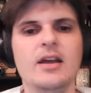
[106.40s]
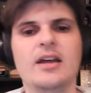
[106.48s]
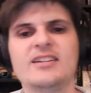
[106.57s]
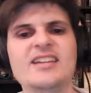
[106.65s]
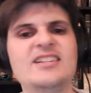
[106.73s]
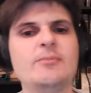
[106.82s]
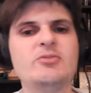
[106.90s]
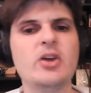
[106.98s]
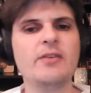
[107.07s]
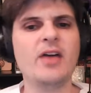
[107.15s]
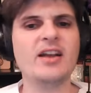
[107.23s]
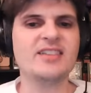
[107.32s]
Today's
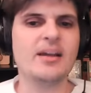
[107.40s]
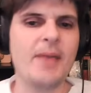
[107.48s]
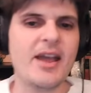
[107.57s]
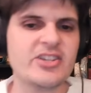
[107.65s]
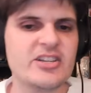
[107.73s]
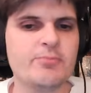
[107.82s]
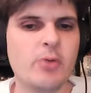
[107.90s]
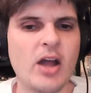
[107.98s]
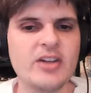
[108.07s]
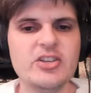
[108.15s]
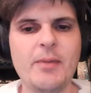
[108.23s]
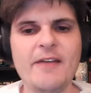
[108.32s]
episode of Locked On Magic is
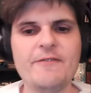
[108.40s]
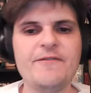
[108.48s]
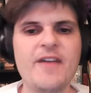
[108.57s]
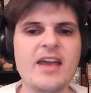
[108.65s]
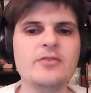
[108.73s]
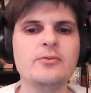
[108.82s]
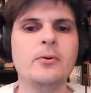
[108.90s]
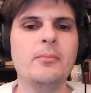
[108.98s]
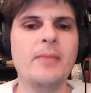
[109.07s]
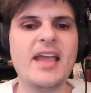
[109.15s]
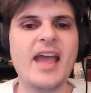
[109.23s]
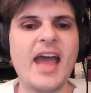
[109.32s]
brought to you by FanDuel.
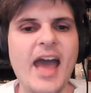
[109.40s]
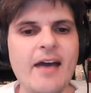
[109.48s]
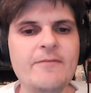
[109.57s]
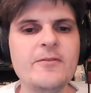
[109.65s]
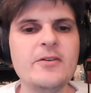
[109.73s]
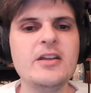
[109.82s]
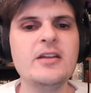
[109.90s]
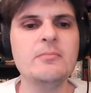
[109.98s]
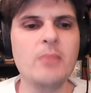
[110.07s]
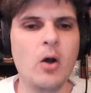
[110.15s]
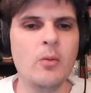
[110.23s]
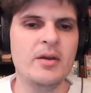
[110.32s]
Make every
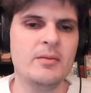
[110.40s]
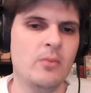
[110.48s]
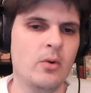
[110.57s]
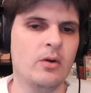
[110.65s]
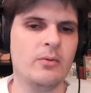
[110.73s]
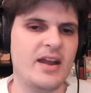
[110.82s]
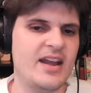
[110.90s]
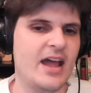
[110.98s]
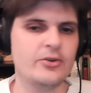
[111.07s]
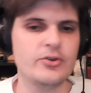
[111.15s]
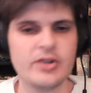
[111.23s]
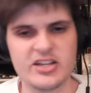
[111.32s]
moment more. Right
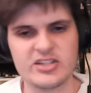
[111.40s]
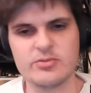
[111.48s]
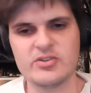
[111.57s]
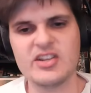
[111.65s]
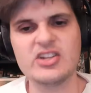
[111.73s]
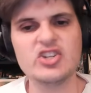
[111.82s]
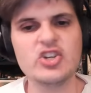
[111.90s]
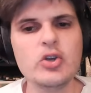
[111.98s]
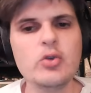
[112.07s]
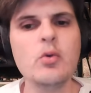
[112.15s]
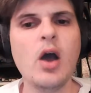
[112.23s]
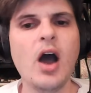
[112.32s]
now, new customers get
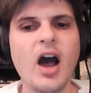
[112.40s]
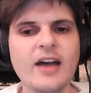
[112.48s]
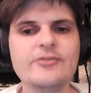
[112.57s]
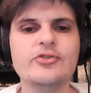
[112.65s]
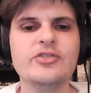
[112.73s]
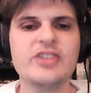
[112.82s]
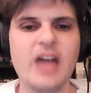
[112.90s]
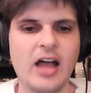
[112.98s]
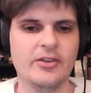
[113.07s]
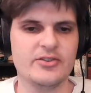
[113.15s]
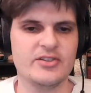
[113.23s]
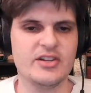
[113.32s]

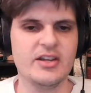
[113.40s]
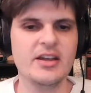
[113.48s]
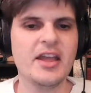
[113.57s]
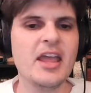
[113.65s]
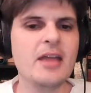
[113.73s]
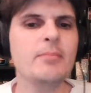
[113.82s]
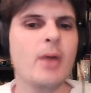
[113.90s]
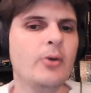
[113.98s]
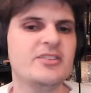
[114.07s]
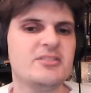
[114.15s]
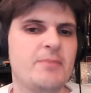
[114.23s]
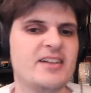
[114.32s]
$200 in
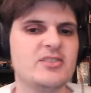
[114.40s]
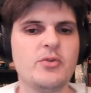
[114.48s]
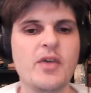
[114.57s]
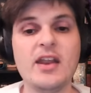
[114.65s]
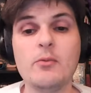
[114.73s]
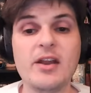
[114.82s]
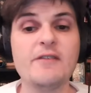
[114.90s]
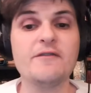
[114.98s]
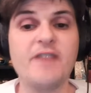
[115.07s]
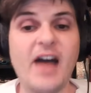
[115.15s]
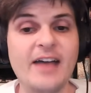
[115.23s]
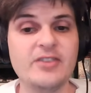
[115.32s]
bonus bets with any winning
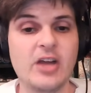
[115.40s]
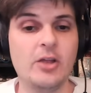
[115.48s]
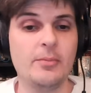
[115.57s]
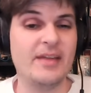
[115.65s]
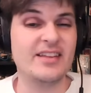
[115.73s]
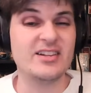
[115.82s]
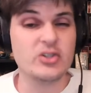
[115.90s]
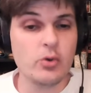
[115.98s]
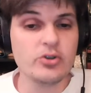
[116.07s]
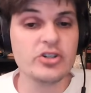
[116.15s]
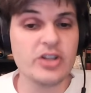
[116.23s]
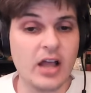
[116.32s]
$5 bet. That's
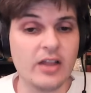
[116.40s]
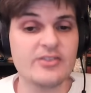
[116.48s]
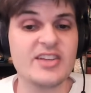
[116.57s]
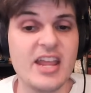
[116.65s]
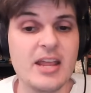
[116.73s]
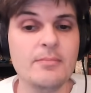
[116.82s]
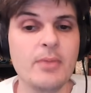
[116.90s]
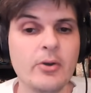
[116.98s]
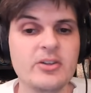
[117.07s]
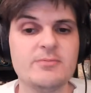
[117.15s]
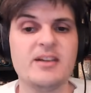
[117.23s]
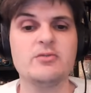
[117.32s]
$200 in
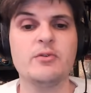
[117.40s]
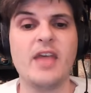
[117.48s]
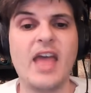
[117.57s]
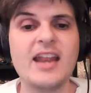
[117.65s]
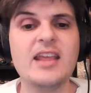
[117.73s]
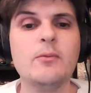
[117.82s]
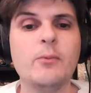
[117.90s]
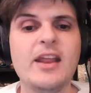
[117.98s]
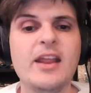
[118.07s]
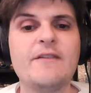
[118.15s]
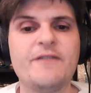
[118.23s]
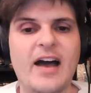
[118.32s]
bonus bets with any
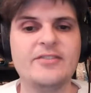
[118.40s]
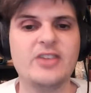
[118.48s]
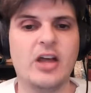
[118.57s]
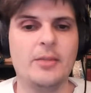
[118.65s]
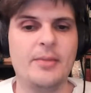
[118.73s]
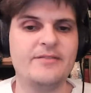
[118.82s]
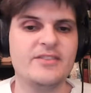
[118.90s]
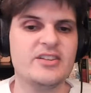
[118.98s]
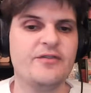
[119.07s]
winning $5 bet. Visit